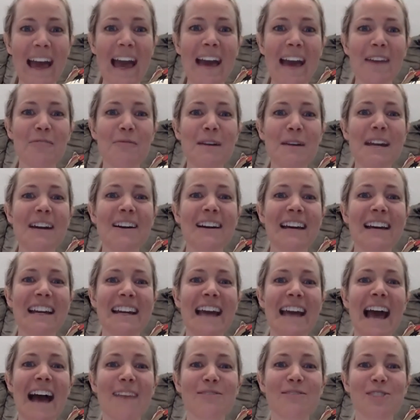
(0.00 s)
and we are going
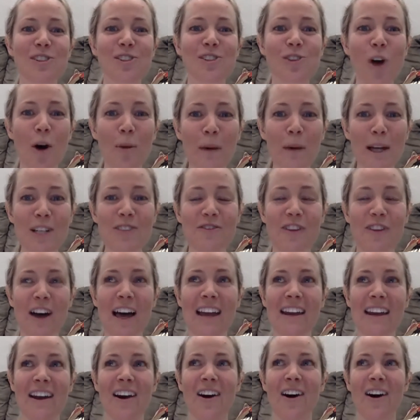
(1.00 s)
to have so much
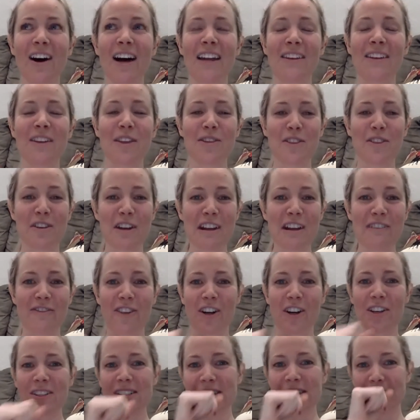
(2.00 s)
fun on the
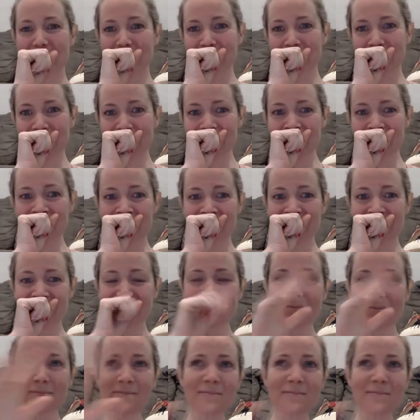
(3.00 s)
31st